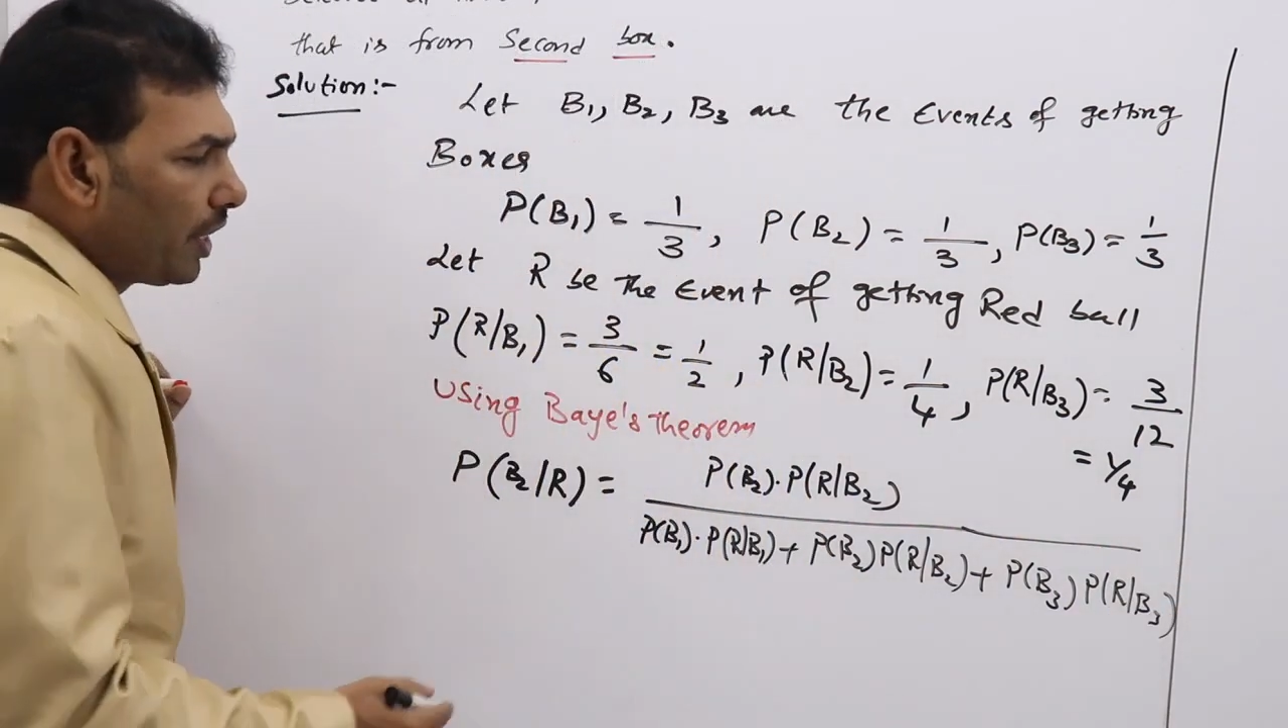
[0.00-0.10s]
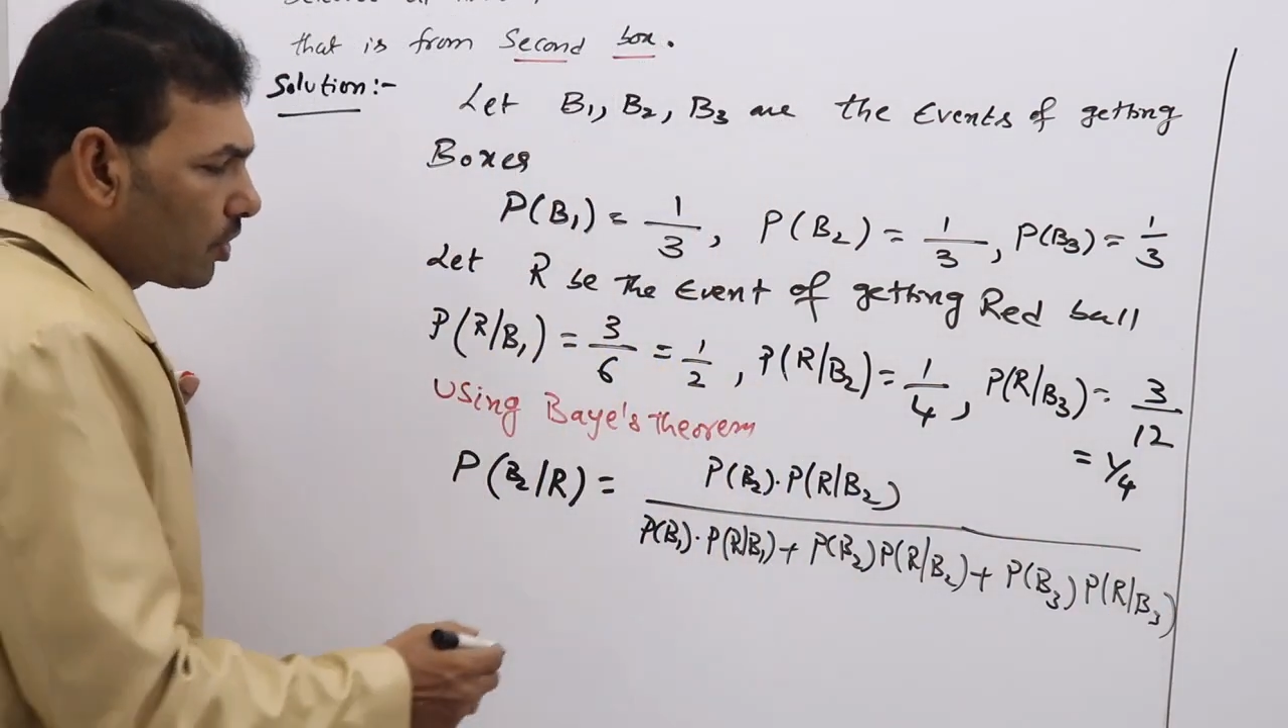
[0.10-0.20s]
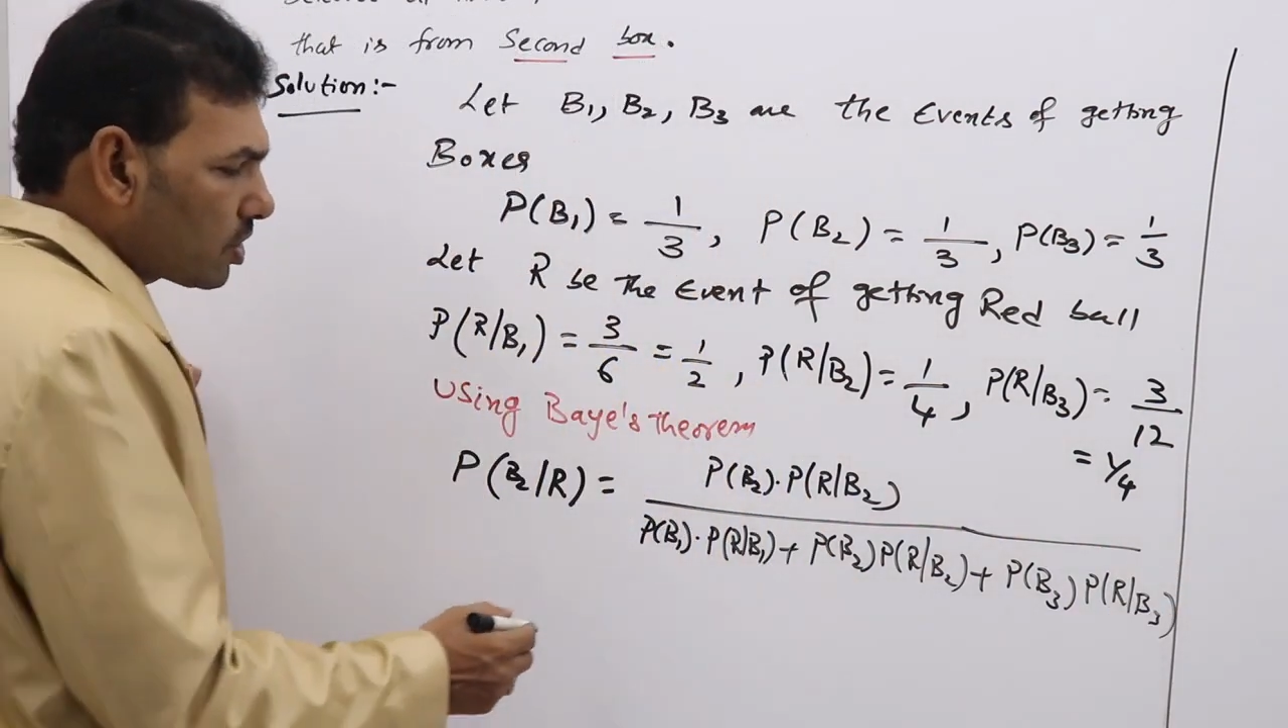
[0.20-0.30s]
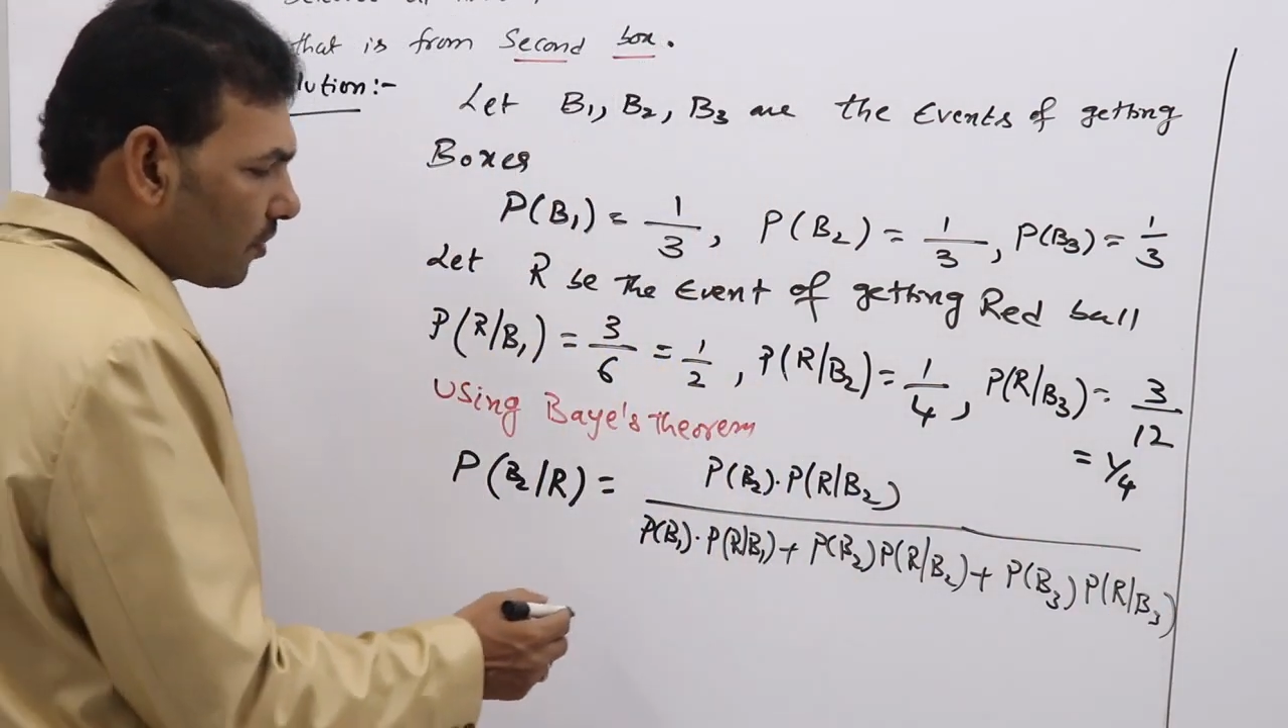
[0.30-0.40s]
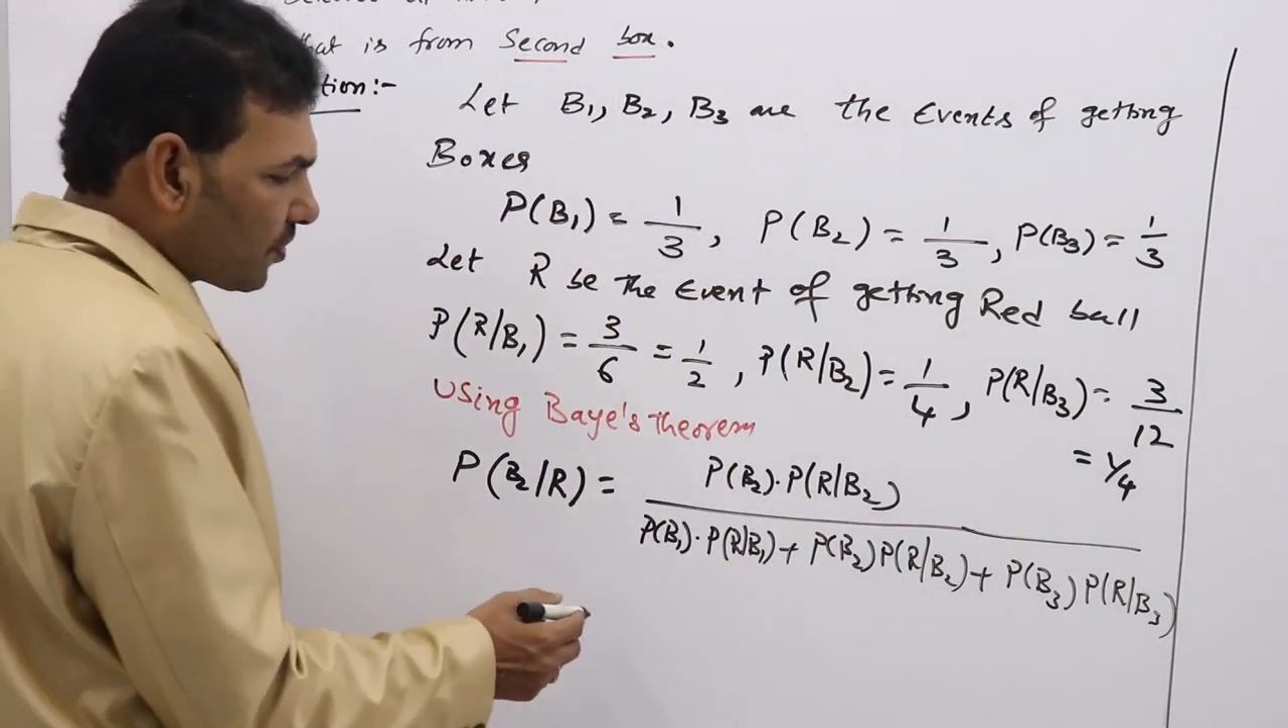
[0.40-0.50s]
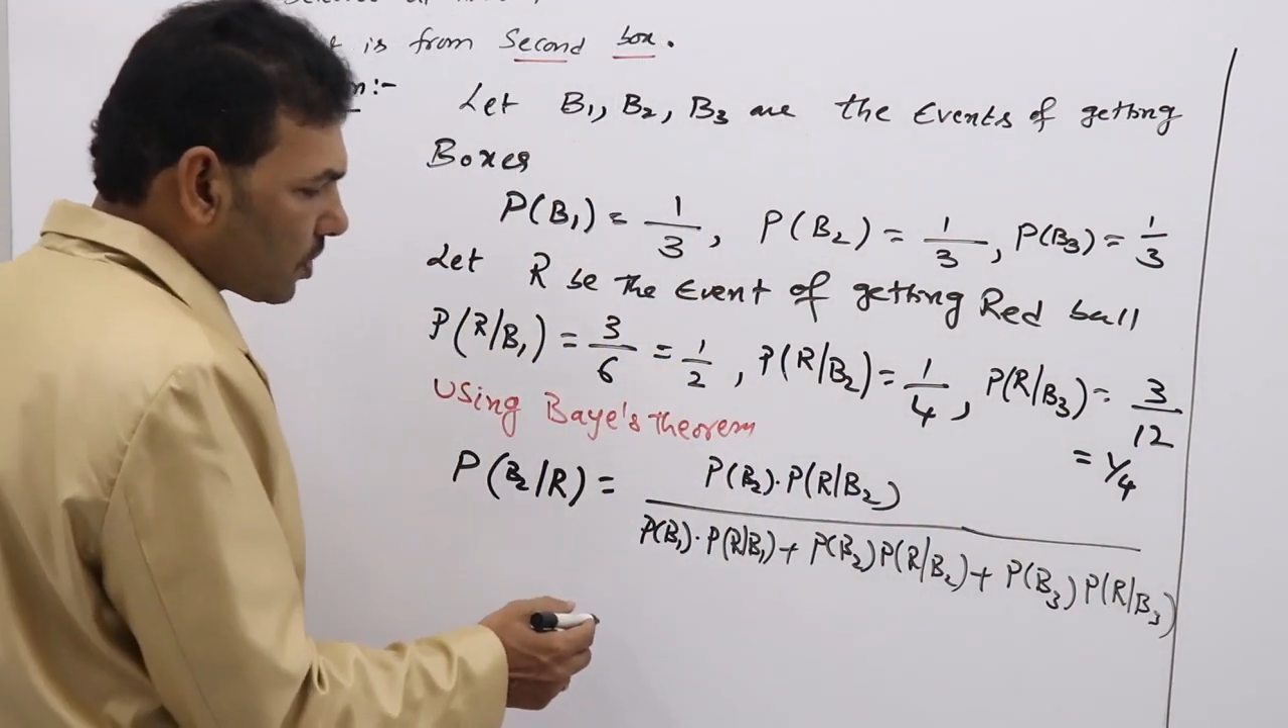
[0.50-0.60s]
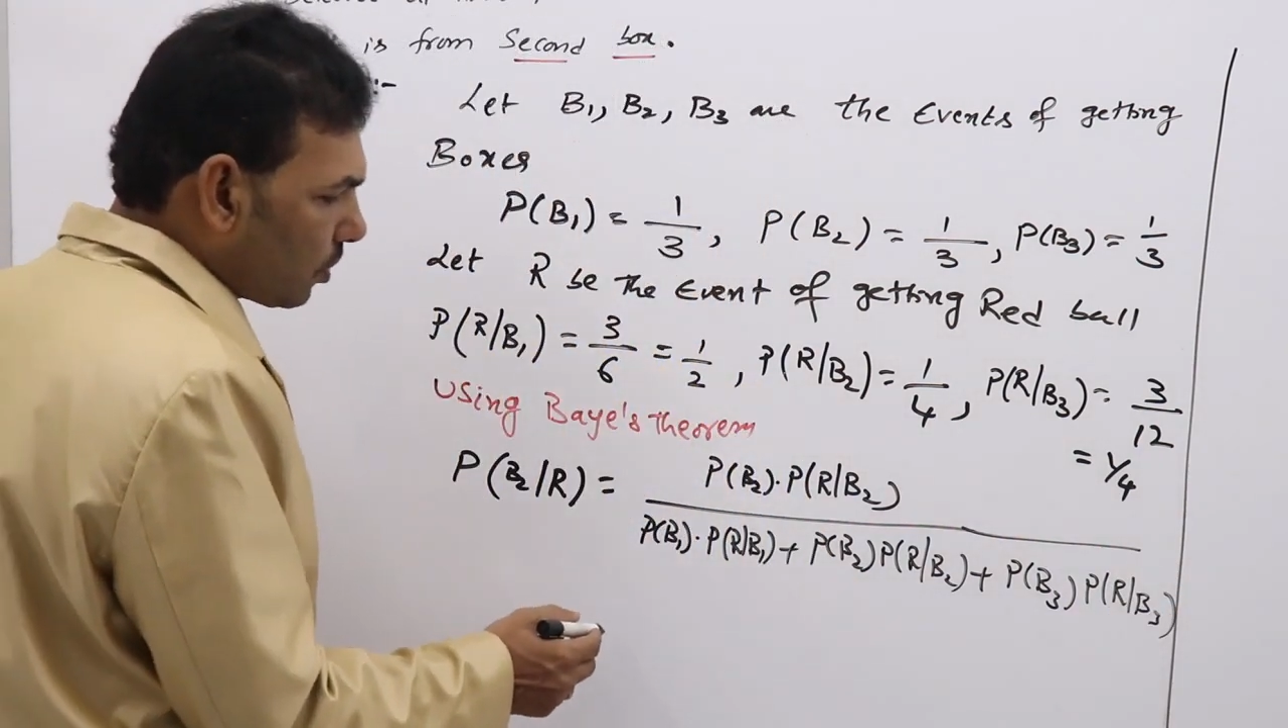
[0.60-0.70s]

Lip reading: to substitute